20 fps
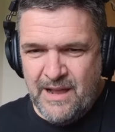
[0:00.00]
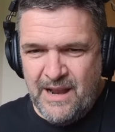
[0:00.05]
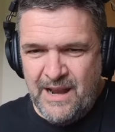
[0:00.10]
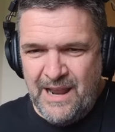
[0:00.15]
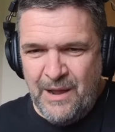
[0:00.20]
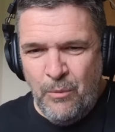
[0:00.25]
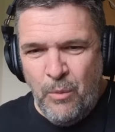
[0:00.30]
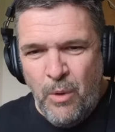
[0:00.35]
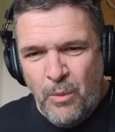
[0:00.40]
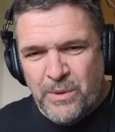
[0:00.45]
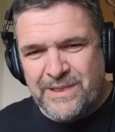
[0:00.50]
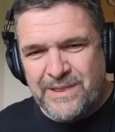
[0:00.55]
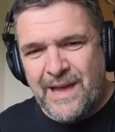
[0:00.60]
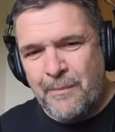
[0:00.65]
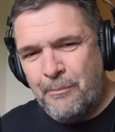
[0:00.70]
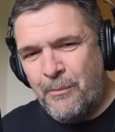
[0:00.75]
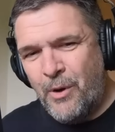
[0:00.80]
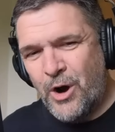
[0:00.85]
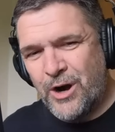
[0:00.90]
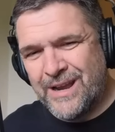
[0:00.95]
Like, what would
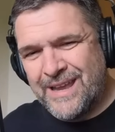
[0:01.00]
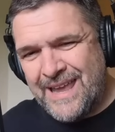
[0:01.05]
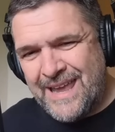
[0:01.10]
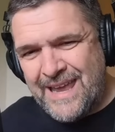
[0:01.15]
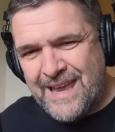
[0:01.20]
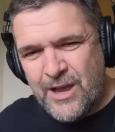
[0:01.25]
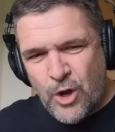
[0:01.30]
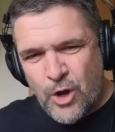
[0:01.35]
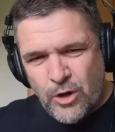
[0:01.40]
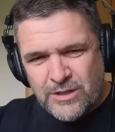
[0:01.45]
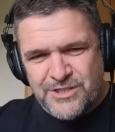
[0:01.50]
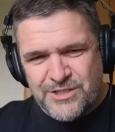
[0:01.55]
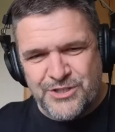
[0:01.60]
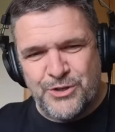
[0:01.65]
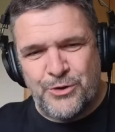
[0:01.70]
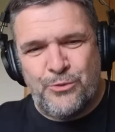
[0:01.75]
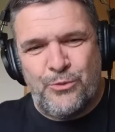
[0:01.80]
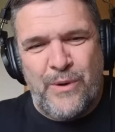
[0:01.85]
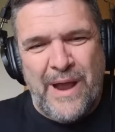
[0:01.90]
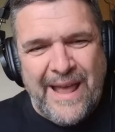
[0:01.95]
that marquee cost
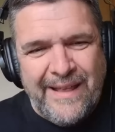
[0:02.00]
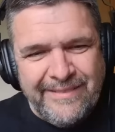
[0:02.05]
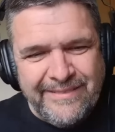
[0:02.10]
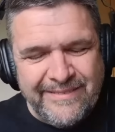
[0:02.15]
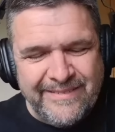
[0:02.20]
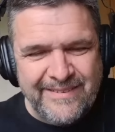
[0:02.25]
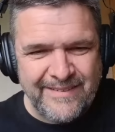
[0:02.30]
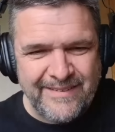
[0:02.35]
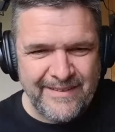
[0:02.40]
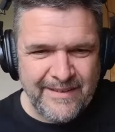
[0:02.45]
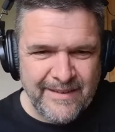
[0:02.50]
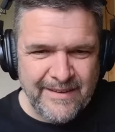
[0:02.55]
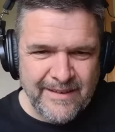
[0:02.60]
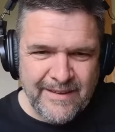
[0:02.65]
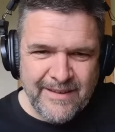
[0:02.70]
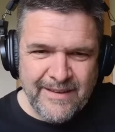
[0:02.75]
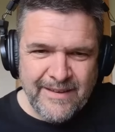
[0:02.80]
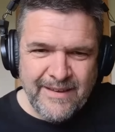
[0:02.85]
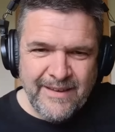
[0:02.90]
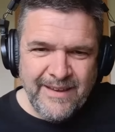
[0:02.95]
to rent?
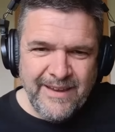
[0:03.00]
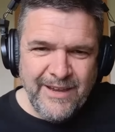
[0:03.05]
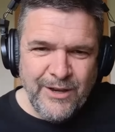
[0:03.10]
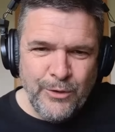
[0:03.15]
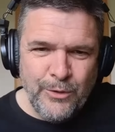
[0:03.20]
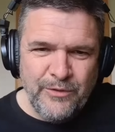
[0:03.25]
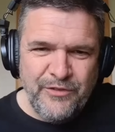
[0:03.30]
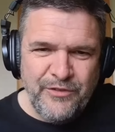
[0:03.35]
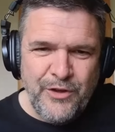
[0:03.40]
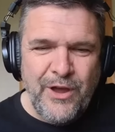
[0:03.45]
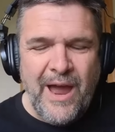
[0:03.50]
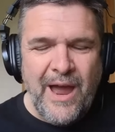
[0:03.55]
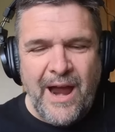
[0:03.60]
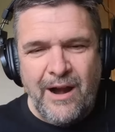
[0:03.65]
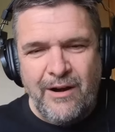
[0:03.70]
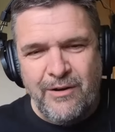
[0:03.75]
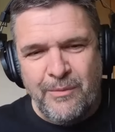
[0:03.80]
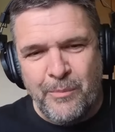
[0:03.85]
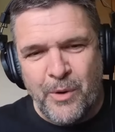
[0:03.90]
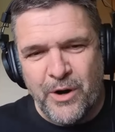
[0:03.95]
You know, if you
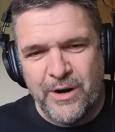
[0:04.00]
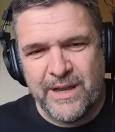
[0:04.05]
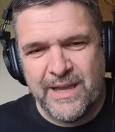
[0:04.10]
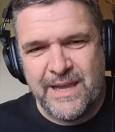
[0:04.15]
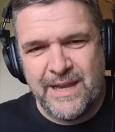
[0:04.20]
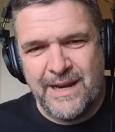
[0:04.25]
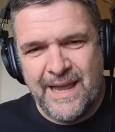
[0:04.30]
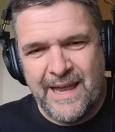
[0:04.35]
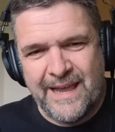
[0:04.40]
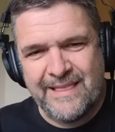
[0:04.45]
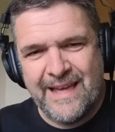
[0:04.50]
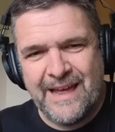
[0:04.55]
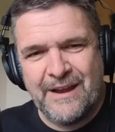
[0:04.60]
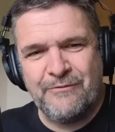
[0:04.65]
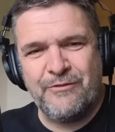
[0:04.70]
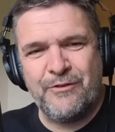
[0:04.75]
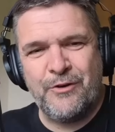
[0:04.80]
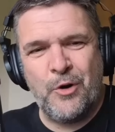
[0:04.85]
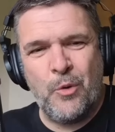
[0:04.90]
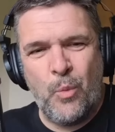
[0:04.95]
hire a marquee like
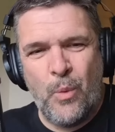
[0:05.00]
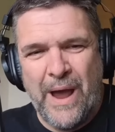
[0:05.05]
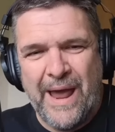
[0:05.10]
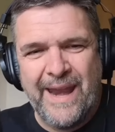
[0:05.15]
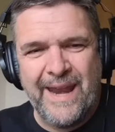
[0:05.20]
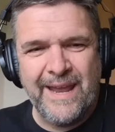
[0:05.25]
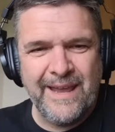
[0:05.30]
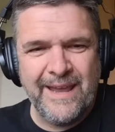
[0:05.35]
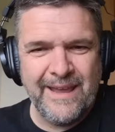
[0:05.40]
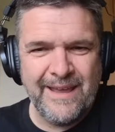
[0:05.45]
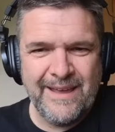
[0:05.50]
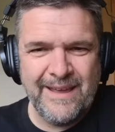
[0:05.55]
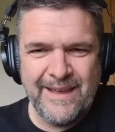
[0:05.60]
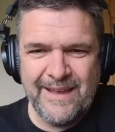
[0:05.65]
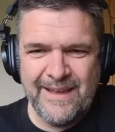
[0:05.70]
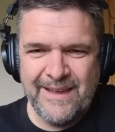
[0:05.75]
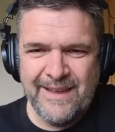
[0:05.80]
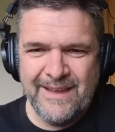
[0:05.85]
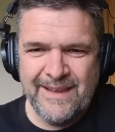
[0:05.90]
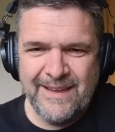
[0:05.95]
that for a wedding,
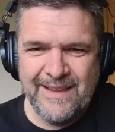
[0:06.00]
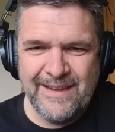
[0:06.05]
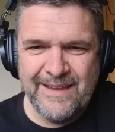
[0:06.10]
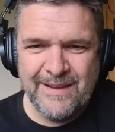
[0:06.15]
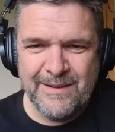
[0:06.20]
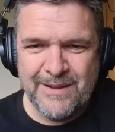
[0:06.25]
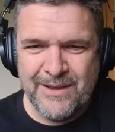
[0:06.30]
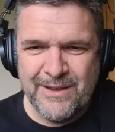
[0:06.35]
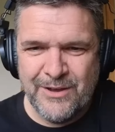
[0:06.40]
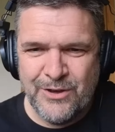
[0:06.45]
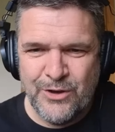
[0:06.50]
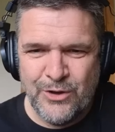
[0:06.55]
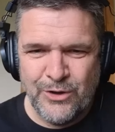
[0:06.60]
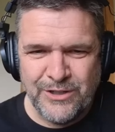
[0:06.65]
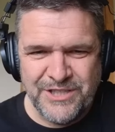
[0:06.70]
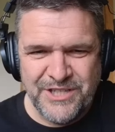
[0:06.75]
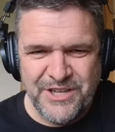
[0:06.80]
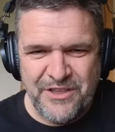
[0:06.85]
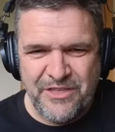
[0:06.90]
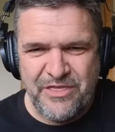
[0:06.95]
it
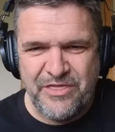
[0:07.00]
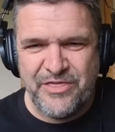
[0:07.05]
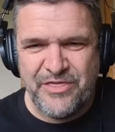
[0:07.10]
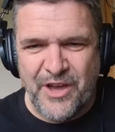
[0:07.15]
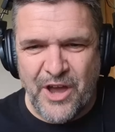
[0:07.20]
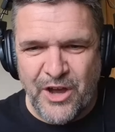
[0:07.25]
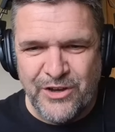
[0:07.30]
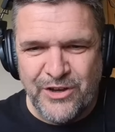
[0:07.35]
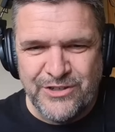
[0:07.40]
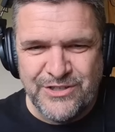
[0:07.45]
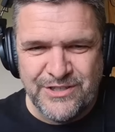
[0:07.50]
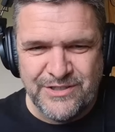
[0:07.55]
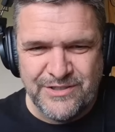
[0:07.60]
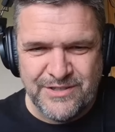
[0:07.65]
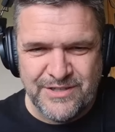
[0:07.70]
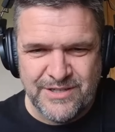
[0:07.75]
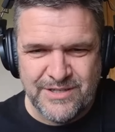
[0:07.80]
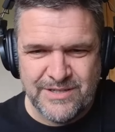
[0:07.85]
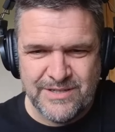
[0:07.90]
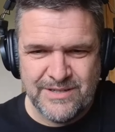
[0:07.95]
costs you
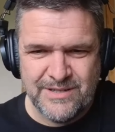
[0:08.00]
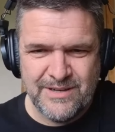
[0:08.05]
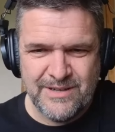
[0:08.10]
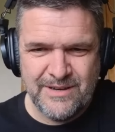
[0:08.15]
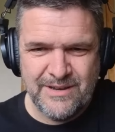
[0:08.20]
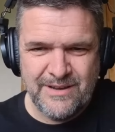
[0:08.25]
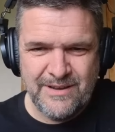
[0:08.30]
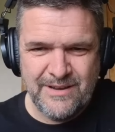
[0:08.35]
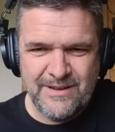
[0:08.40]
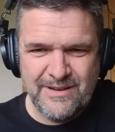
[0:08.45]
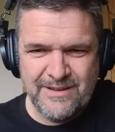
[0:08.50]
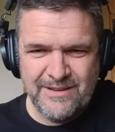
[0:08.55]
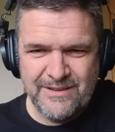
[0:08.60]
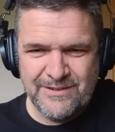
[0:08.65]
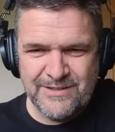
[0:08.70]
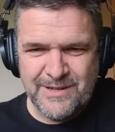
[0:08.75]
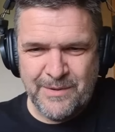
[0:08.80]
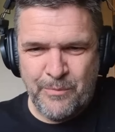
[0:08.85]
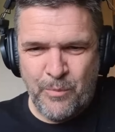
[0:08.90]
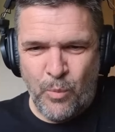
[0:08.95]
thousands.
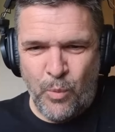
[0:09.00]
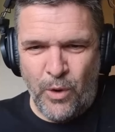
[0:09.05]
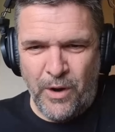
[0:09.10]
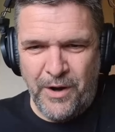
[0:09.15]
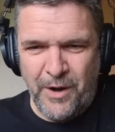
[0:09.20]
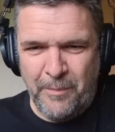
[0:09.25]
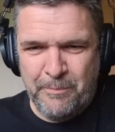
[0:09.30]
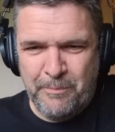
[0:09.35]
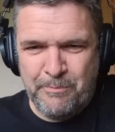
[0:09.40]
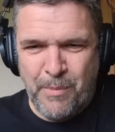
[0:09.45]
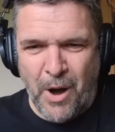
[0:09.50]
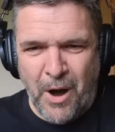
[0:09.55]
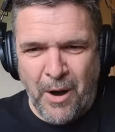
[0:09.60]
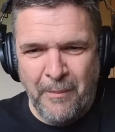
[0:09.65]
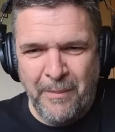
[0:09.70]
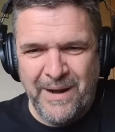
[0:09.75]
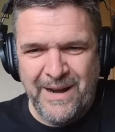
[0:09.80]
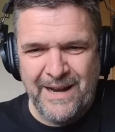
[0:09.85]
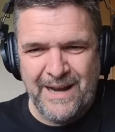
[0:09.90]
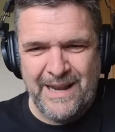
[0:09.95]
There's a one up
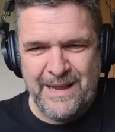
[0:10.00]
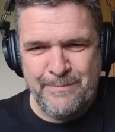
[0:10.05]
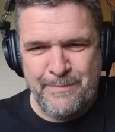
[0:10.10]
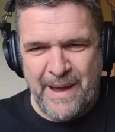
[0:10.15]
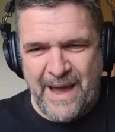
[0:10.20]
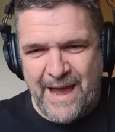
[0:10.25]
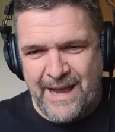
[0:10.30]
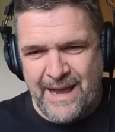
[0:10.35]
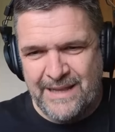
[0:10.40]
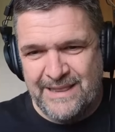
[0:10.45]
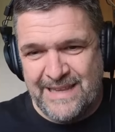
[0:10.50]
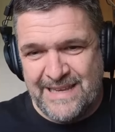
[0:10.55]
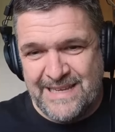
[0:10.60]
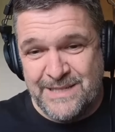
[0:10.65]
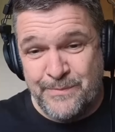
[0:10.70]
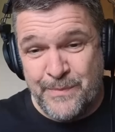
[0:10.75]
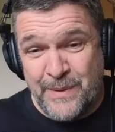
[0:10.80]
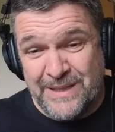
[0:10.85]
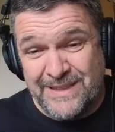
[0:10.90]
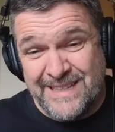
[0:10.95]
permanently behind these
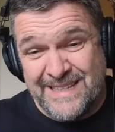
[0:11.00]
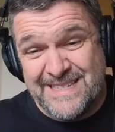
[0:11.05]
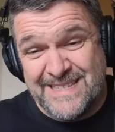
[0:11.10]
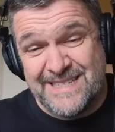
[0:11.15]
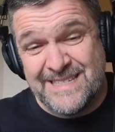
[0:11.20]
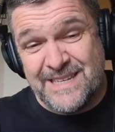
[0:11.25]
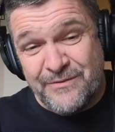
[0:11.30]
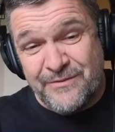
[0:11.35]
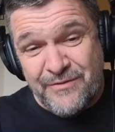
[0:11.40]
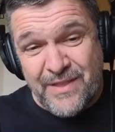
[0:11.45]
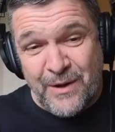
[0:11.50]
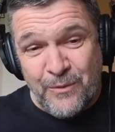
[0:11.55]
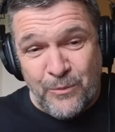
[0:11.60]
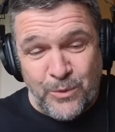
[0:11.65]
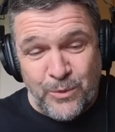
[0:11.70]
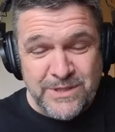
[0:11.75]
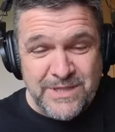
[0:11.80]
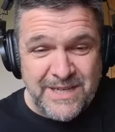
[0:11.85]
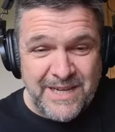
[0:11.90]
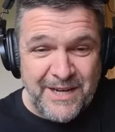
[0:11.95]
buildings, as if that
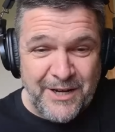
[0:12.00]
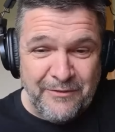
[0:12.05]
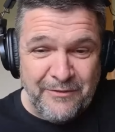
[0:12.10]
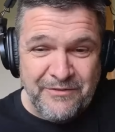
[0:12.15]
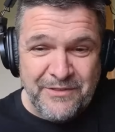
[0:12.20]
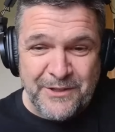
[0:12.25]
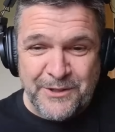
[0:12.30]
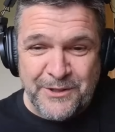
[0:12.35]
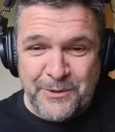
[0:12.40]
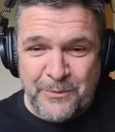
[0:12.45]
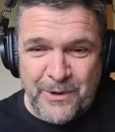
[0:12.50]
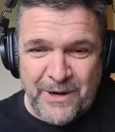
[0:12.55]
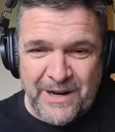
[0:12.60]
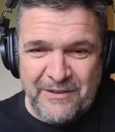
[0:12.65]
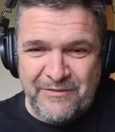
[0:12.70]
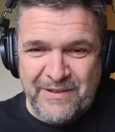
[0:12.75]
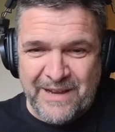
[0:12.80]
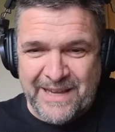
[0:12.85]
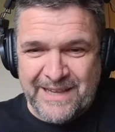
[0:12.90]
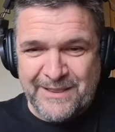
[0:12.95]
wasn't enough that they were
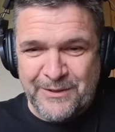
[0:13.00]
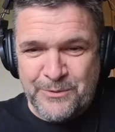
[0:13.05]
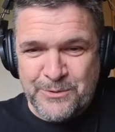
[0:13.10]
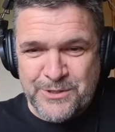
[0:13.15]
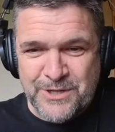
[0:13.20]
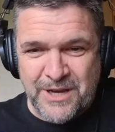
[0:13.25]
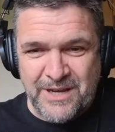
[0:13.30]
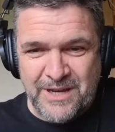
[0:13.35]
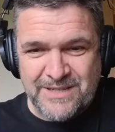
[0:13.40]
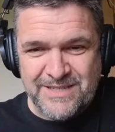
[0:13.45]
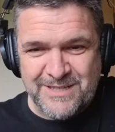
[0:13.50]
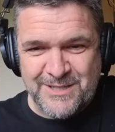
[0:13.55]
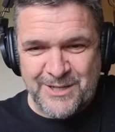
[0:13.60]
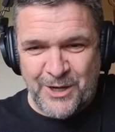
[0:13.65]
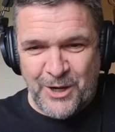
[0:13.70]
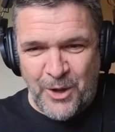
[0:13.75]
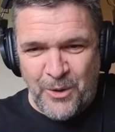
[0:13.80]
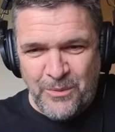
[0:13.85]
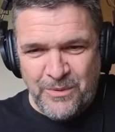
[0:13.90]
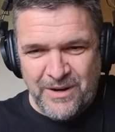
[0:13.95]
living in those houses
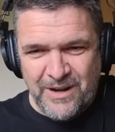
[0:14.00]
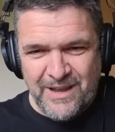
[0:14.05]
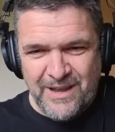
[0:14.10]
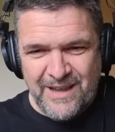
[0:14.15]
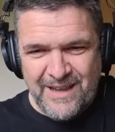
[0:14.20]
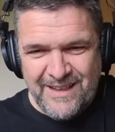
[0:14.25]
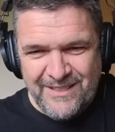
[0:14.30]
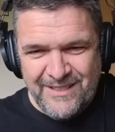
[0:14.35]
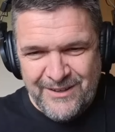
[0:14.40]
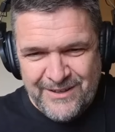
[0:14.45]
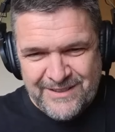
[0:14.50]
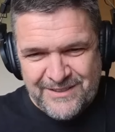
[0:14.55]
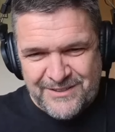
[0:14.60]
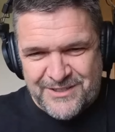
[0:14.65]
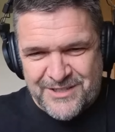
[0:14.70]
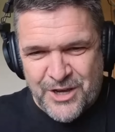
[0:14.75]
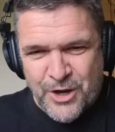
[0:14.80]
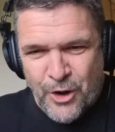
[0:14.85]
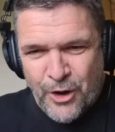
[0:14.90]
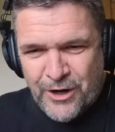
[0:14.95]
alone. Look, there's
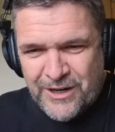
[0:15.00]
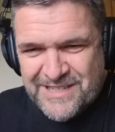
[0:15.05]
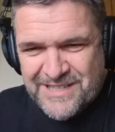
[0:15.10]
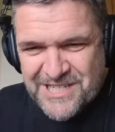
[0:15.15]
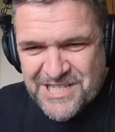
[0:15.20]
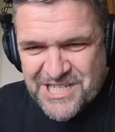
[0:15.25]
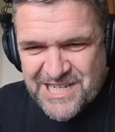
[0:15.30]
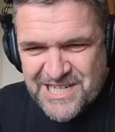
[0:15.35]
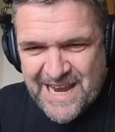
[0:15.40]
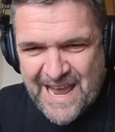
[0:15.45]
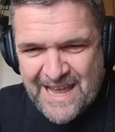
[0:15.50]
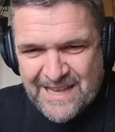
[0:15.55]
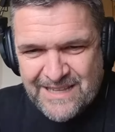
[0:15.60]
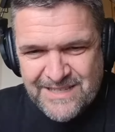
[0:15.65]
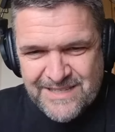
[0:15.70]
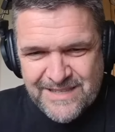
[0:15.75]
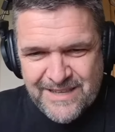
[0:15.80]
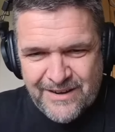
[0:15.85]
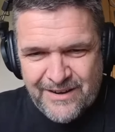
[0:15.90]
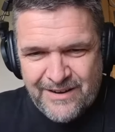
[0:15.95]
garden
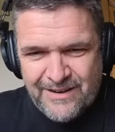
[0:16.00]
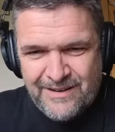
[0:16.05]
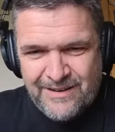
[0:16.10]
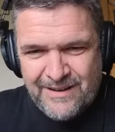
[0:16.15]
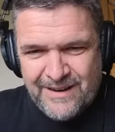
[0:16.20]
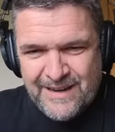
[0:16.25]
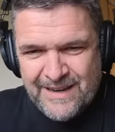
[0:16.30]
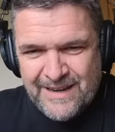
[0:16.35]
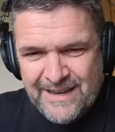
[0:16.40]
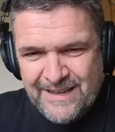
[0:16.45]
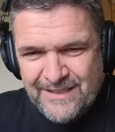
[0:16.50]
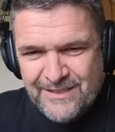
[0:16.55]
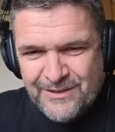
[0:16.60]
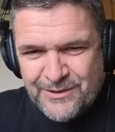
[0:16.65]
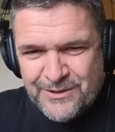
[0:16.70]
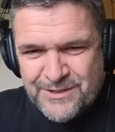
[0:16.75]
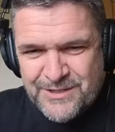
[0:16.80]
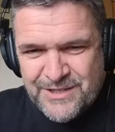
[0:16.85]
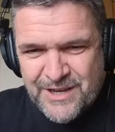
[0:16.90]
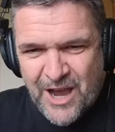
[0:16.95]
sheds there.
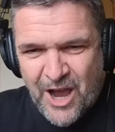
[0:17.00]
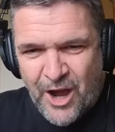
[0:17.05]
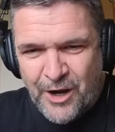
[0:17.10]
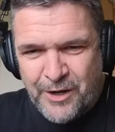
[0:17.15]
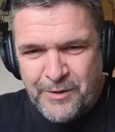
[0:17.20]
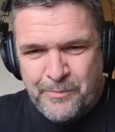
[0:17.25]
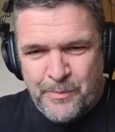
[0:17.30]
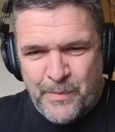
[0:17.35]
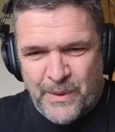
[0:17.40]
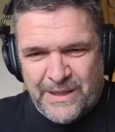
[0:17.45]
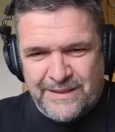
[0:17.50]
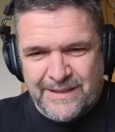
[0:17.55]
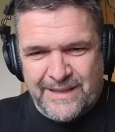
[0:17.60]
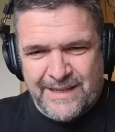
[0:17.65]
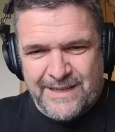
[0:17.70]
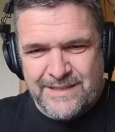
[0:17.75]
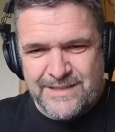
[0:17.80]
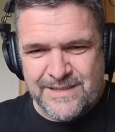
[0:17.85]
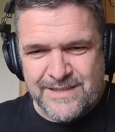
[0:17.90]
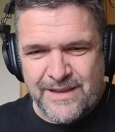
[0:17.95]
There's
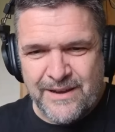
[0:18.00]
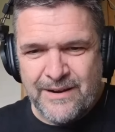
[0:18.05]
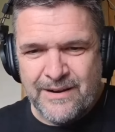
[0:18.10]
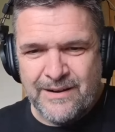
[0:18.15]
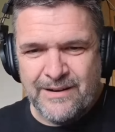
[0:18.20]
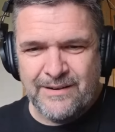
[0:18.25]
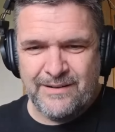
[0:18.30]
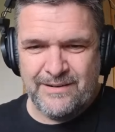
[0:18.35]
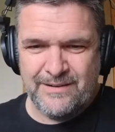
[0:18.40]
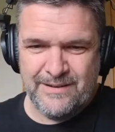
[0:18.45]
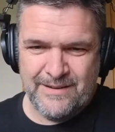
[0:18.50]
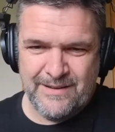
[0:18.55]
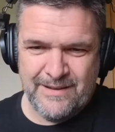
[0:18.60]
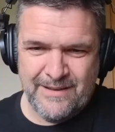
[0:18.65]
outbuildings there.